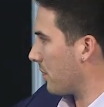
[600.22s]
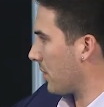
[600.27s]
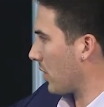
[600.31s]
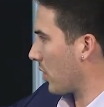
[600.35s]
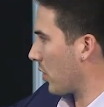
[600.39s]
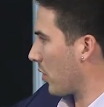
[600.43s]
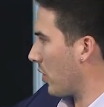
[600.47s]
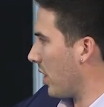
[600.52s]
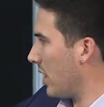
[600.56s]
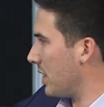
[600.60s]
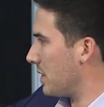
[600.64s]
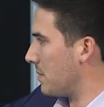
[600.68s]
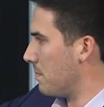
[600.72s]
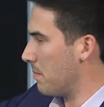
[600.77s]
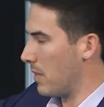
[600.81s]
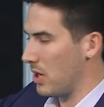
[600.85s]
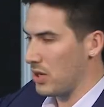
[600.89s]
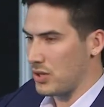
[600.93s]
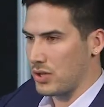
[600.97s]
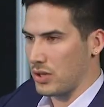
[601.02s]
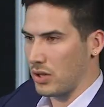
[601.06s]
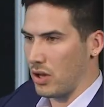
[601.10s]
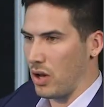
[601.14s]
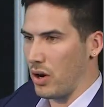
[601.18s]
creates
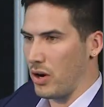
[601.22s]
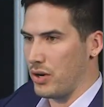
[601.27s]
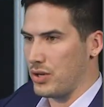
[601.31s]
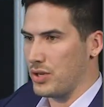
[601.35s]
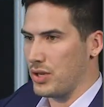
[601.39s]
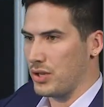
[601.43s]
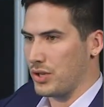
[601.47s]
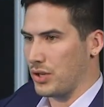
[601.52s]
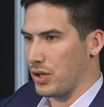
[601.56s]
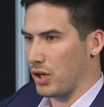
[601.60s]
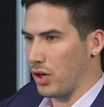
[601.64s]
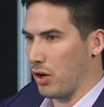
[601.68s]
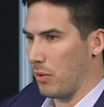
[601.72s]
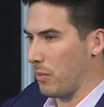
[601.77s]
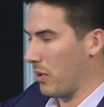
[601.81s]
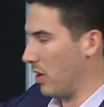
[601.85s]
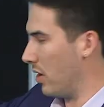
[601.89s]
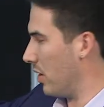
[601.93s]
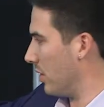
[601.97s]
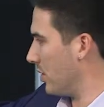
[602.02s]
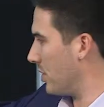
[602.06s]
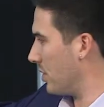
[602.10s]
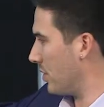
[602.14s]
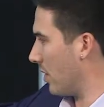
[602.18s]
much larger
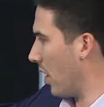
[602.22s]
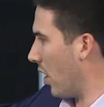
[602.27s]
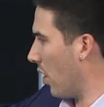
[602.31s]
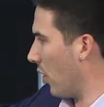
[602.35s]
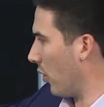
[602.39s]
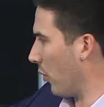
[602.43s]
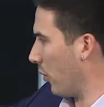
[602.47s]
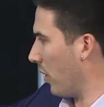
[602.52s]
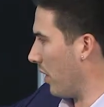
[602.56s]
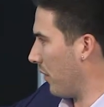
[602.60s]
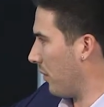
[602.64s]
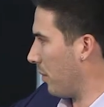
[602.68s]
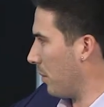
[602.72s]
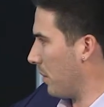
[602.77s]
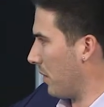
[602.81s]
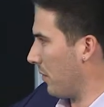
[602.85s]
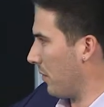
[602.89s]
tumors all the way from the